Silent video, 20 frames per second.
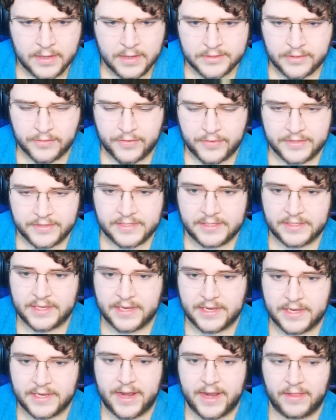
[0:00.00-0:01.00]
So the
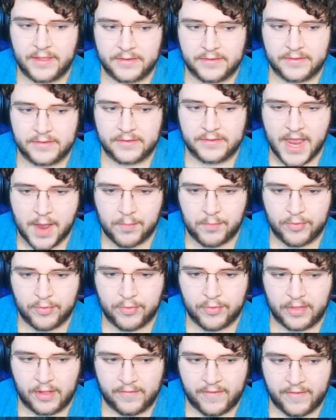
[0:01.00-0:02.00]
Sea
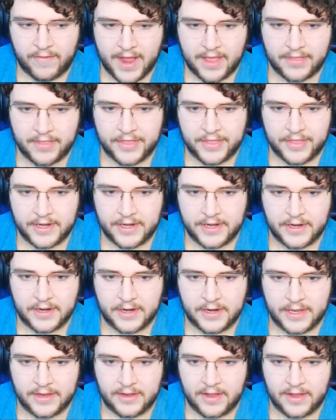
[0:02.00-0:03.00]
Emperor Leviathan
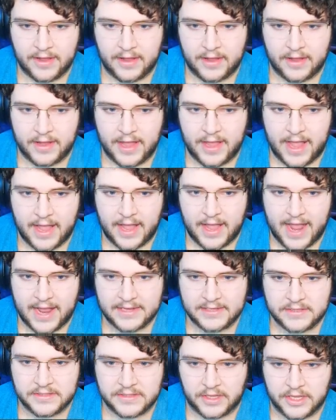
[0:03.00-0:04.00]

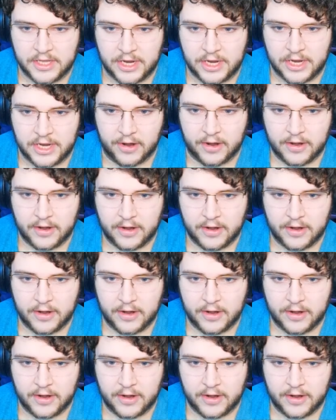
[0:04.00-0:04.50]
has the cure.